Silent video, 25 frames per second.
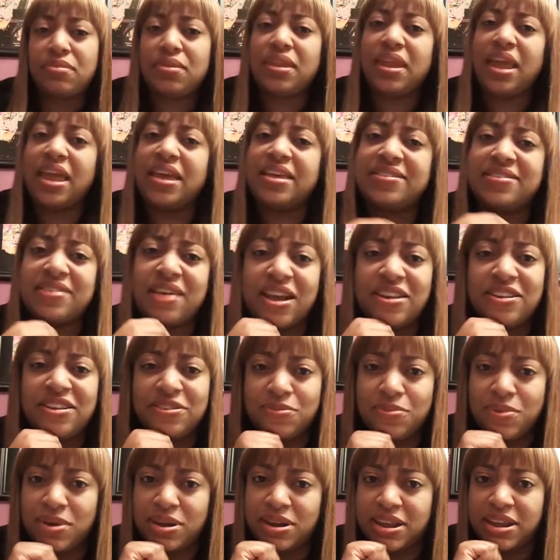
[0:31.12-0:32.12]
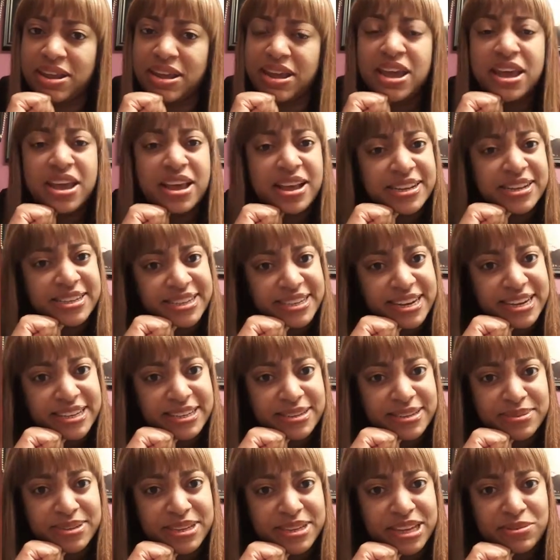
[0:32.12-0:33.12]
And so I just wanted to share
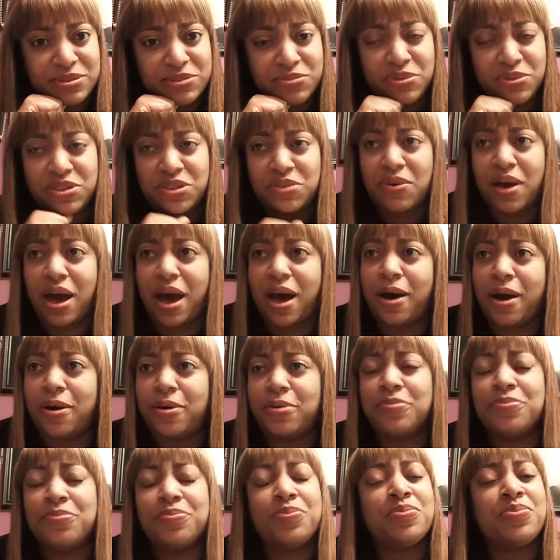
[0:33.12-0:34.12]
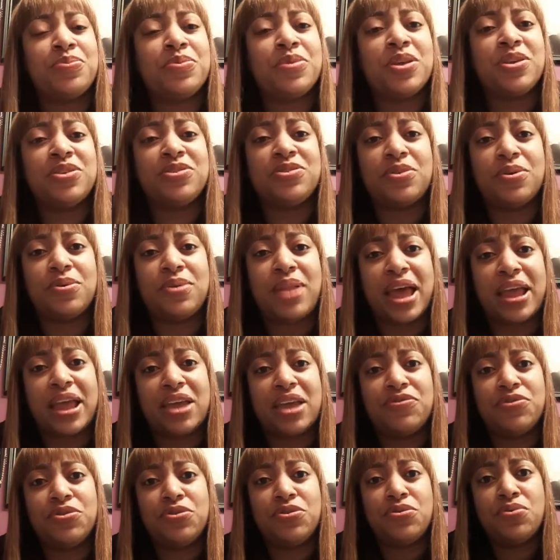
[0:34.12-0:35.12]
some tips with you all. So like
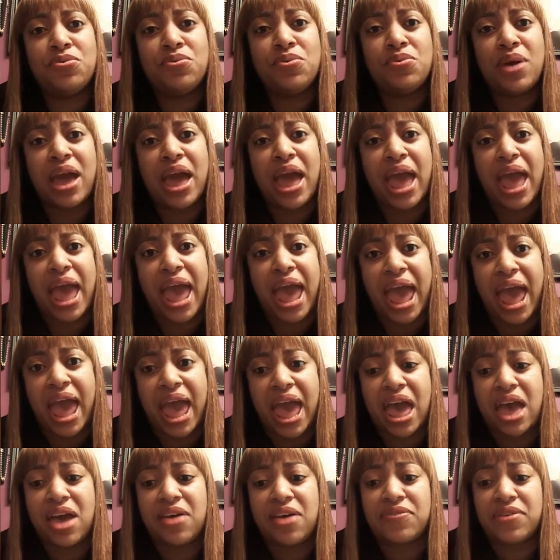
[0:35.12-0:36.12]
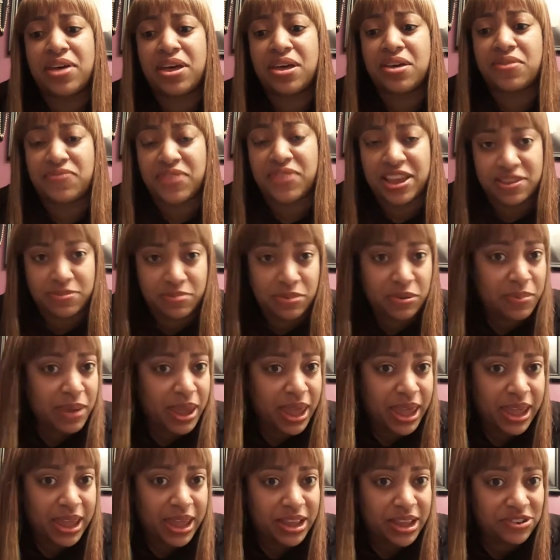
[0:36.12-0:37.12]
if you have a Facebook
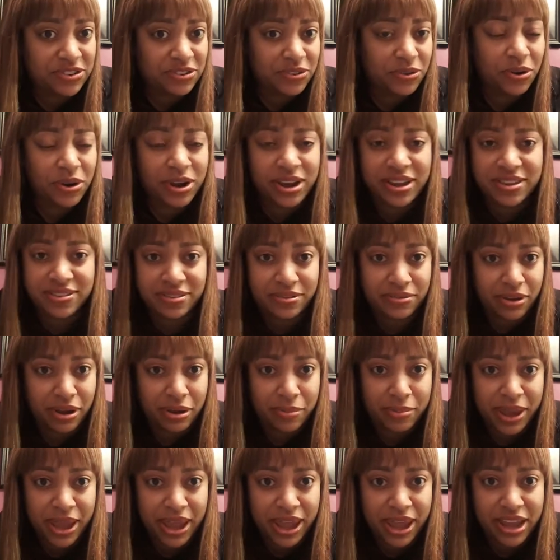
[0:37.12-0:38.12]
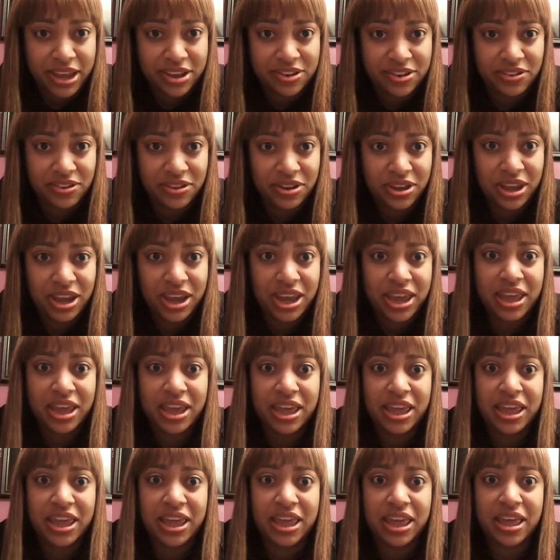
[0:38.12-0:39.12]
page or Instagram page,
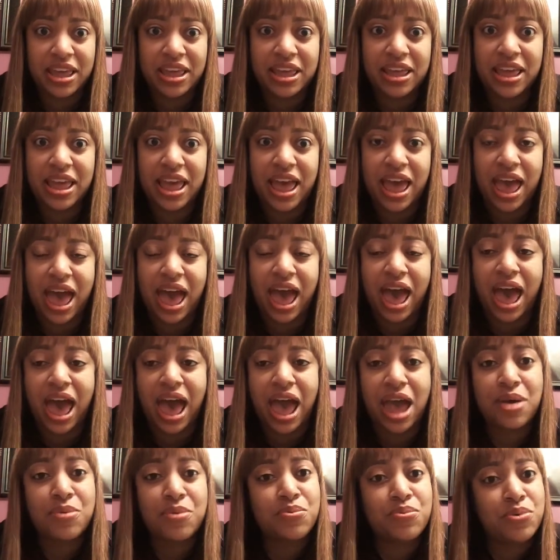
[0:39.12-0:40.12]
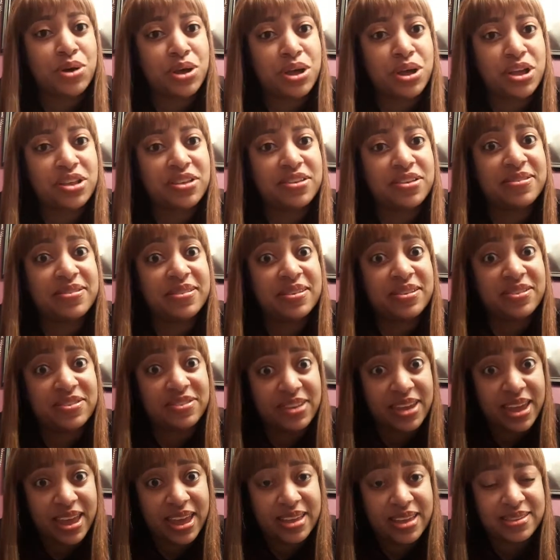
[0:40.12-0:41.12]
I would
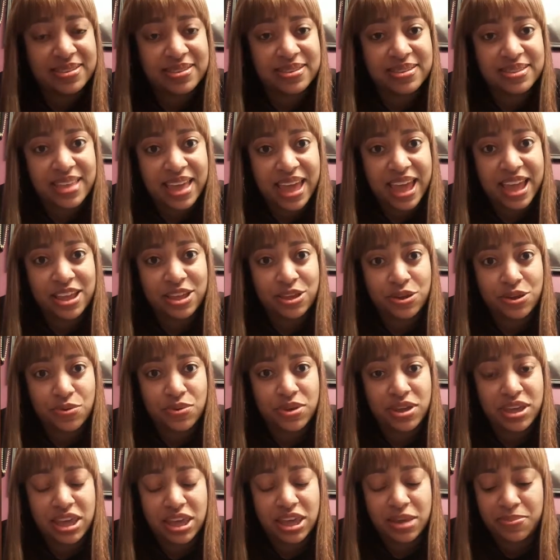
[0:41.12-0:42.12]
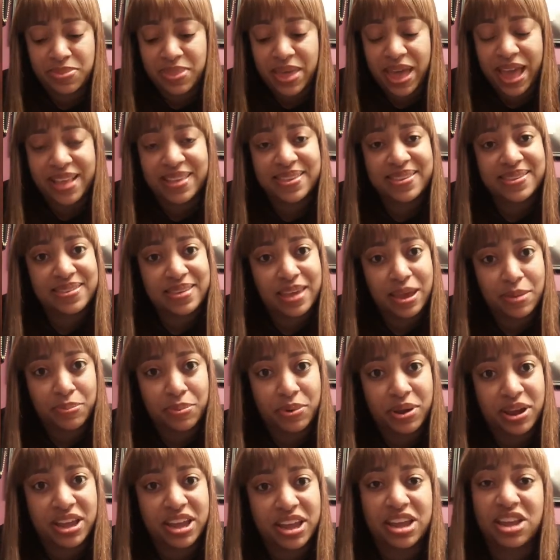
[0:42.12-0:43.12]
suggest that you keep that
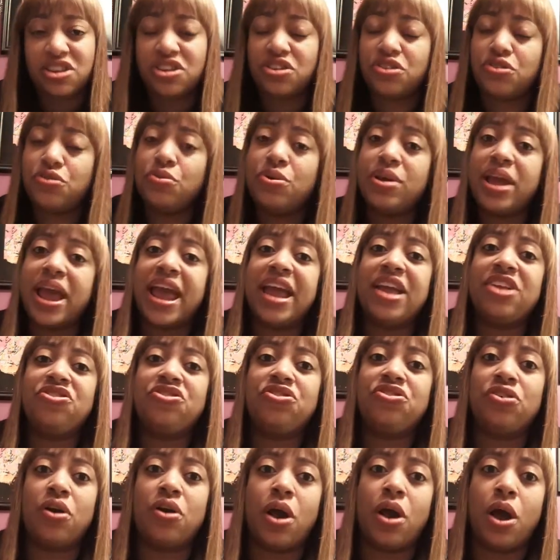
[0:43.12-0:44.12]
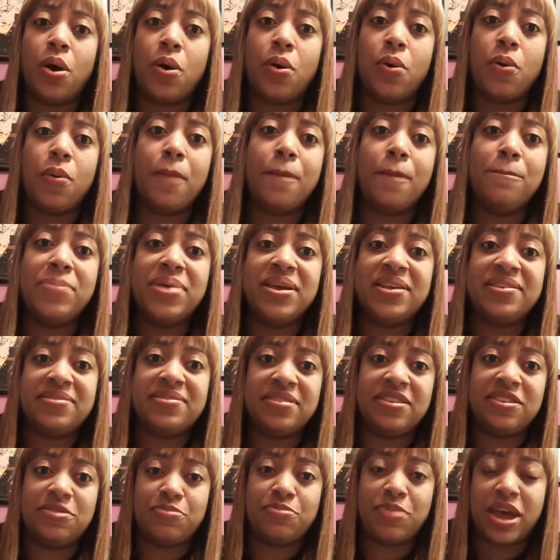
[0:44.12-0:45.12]
separate. Create your own
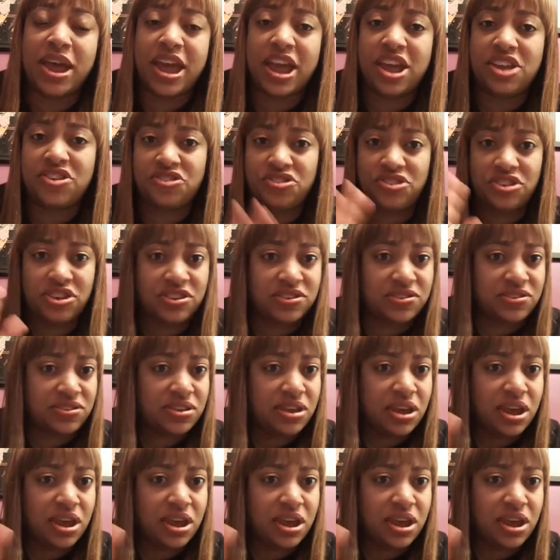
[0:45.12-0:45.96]
business page just